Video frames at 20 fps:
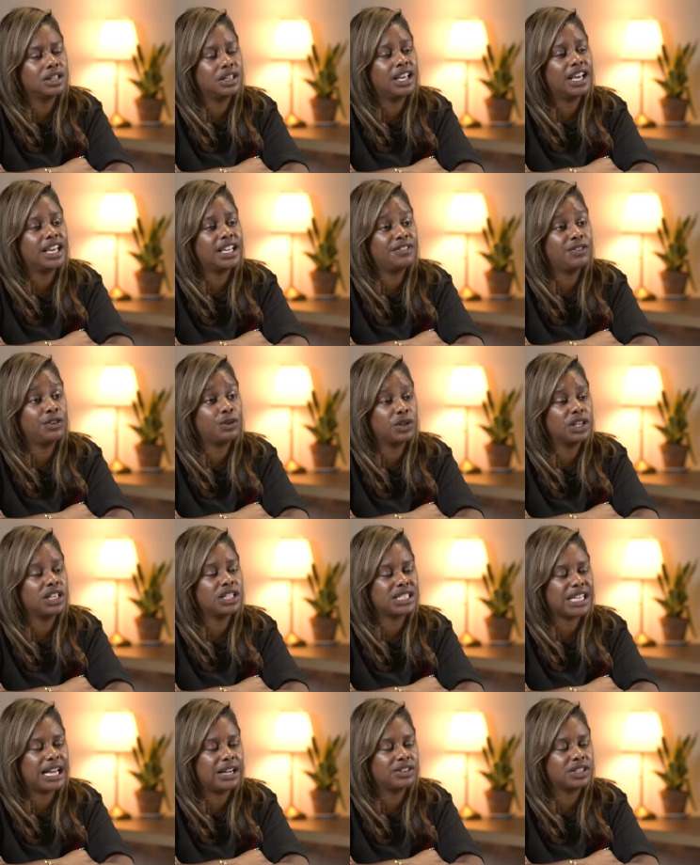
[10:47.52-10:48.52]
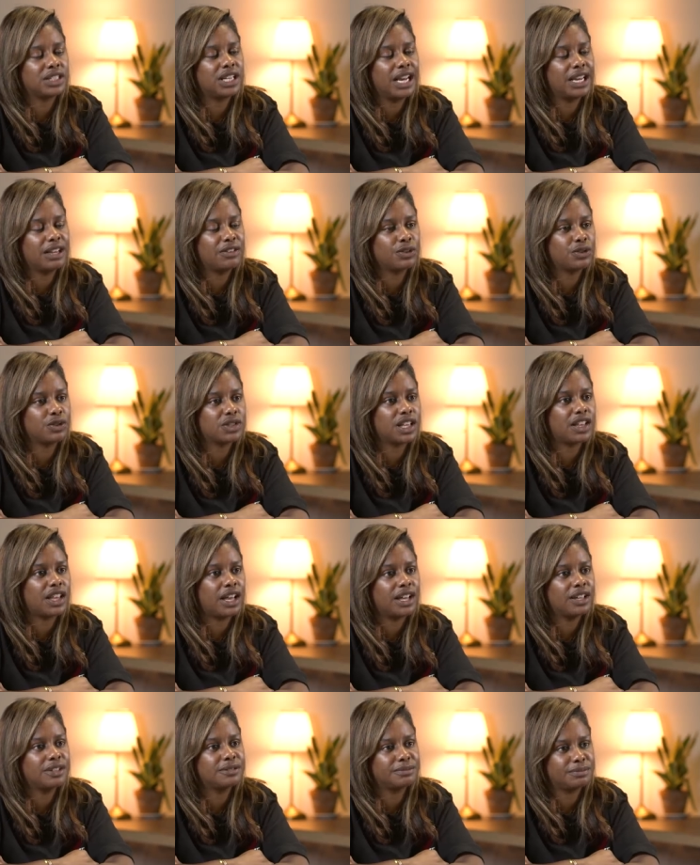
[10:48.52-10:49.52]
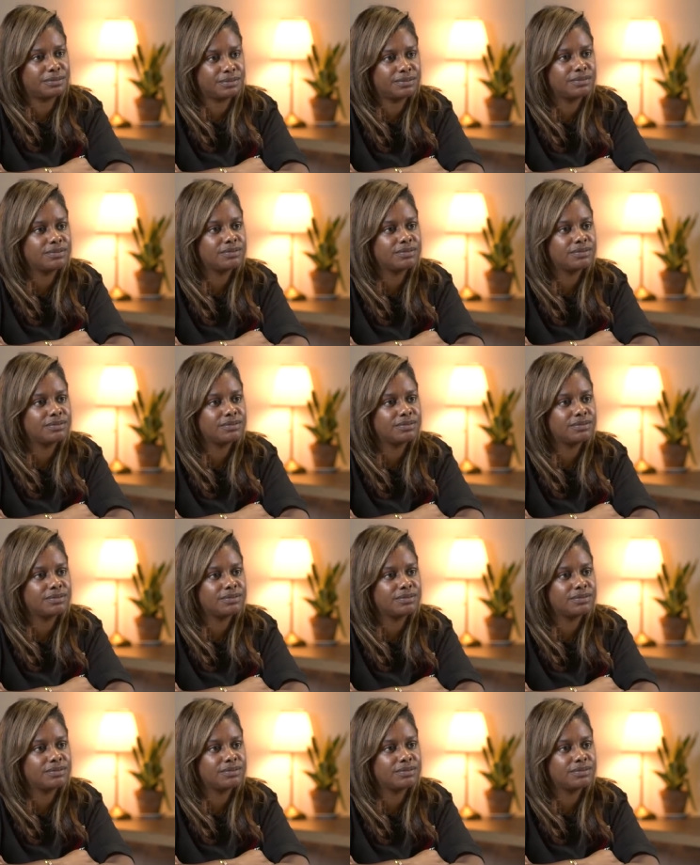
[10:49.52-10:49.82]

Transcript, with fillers: Yeah, it, it sounded it like it came from